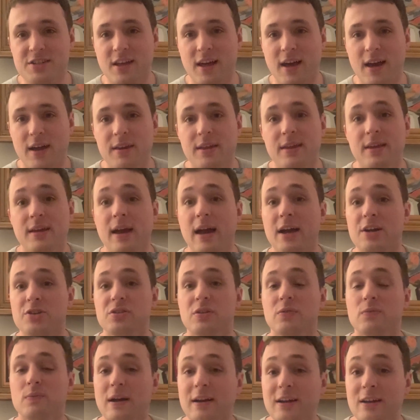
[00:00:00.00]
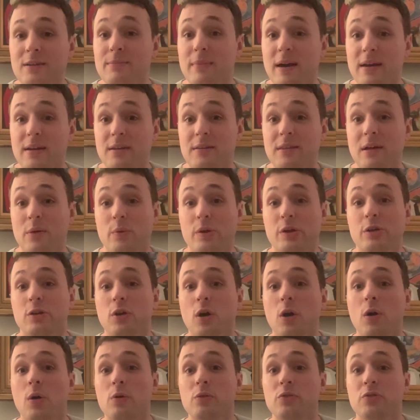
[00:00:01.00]
that, he actually recommended that we
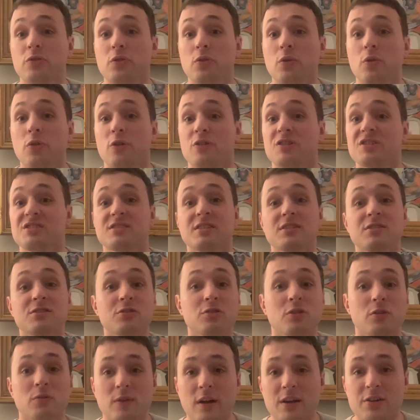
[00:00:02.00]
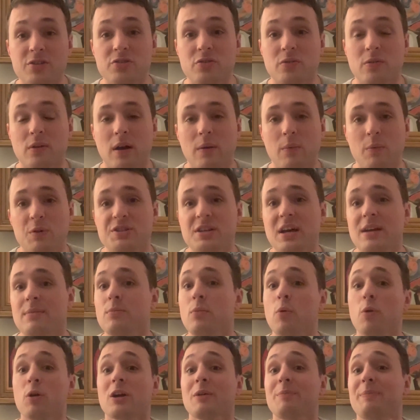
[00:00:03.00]
go to their sister restaurant, which had
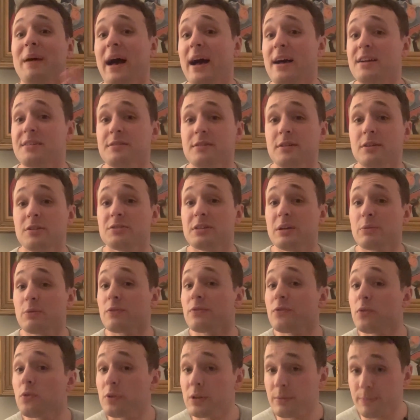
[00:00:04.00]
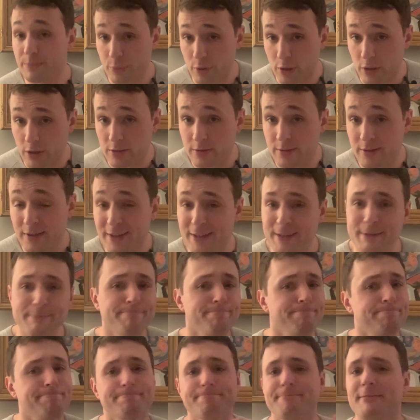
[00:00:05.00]
more capacity because they were fully booked.
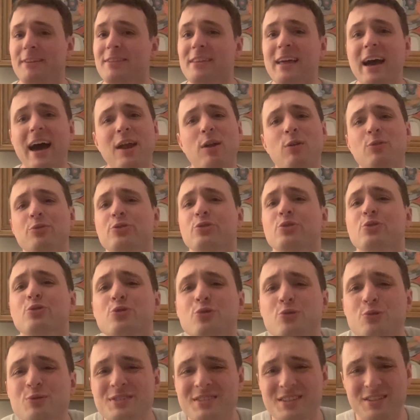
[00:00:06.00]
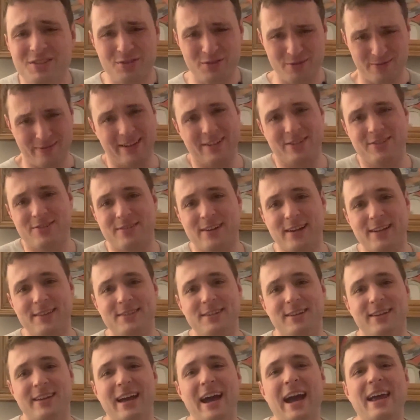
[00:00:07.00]
I don't do sister restaurants.
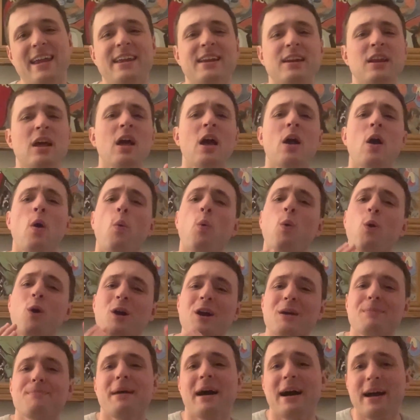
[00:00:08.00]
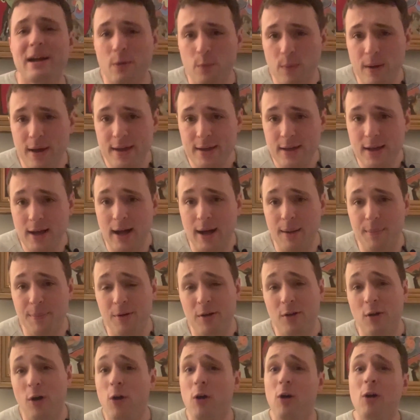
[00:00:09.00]
Okay, I didn't work my way
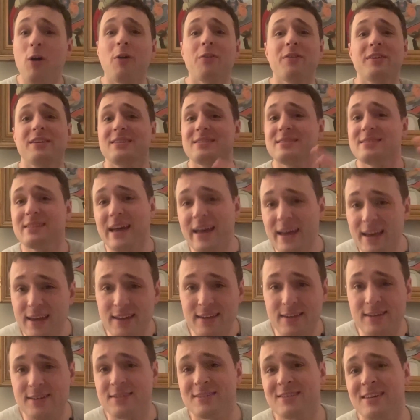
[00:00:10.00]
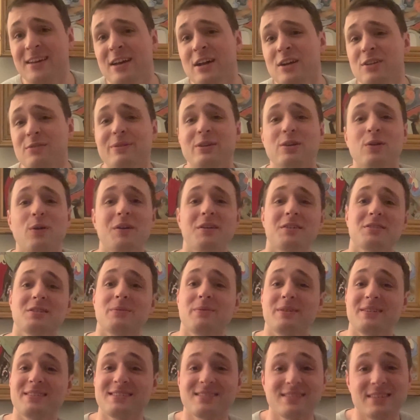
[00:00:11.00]
up all these days be going to
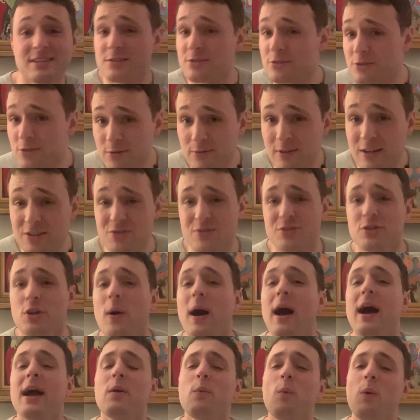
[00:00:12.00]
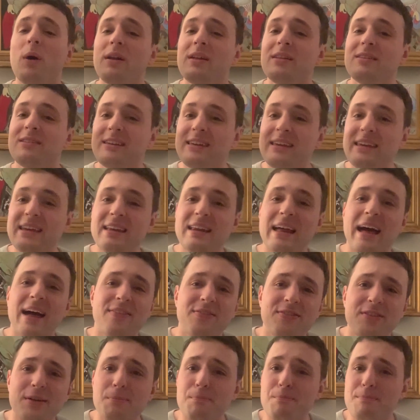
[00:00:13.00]
someone's sister restaurant. No, I wanted to eat
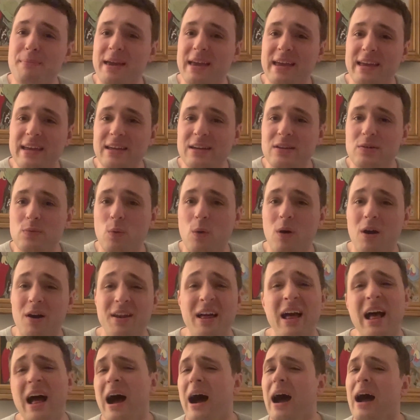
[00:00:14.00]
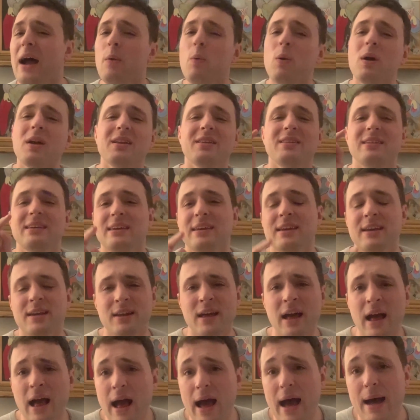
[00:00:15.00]
at the main one. I wanted to eat
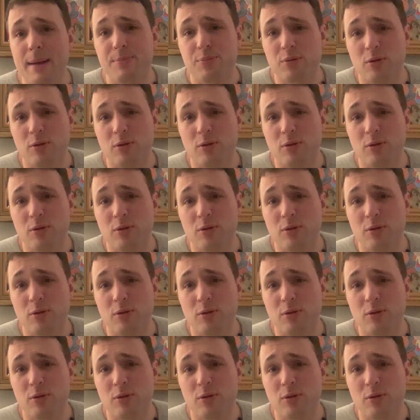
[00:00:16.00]
at